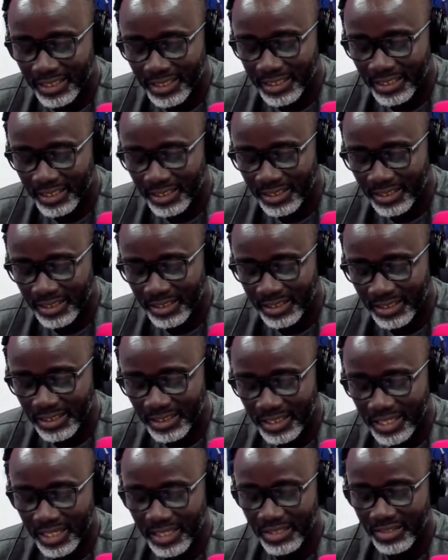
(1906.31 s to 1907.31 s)
in
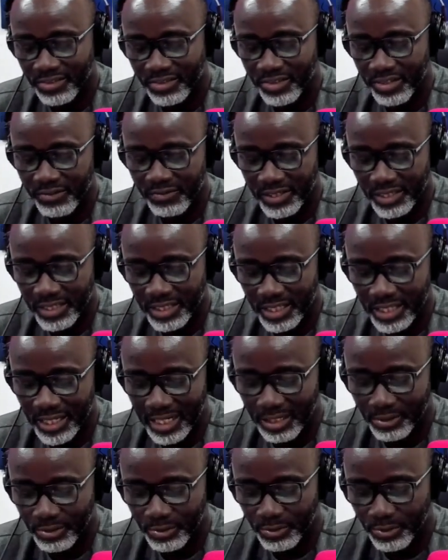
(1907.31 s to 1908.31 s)
tech-driven
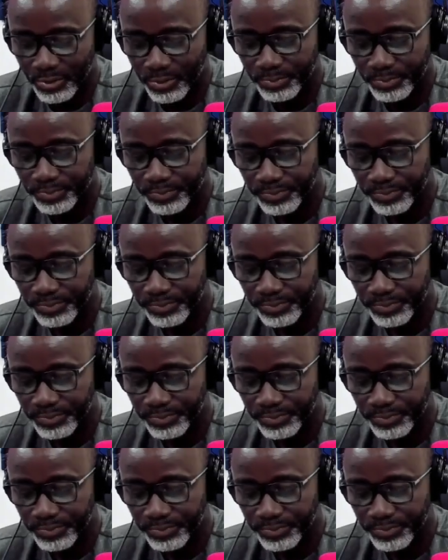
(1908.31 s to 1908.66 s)
classroom.